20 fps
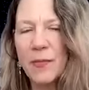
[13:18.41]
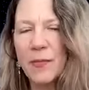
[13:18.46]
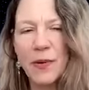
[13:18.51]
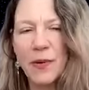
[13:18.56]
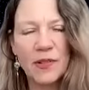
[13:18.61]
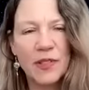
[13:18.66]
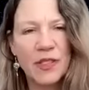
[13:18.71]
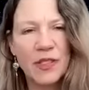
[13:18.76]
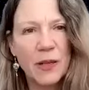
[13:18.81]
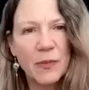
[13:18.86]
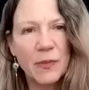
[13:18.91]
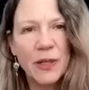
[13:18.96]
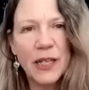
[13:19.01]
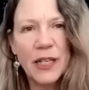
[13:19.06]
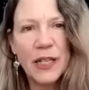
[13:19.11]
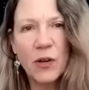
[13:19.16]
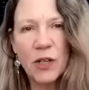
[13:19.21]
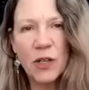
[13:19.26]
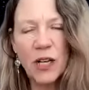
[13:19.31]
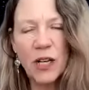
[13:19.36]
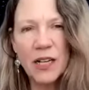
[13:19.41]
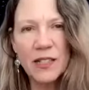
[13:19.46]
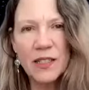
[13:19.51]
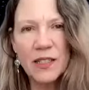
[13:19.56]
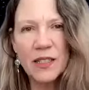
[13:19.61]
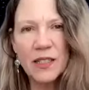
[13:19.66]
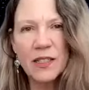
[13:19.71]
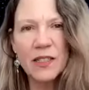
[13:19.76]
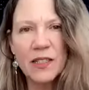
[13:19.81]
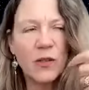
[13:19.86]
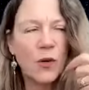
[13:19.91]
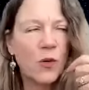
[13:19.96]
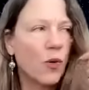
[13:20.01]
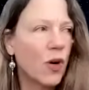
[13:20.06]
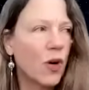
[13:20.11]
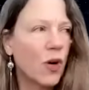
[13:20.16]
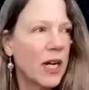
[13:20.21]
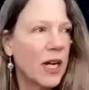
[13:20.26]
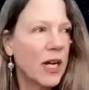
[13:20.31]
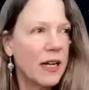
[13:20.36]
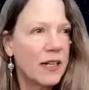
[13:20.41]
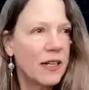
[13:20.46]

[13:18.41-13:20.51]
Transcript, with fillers: about sibling or cousins or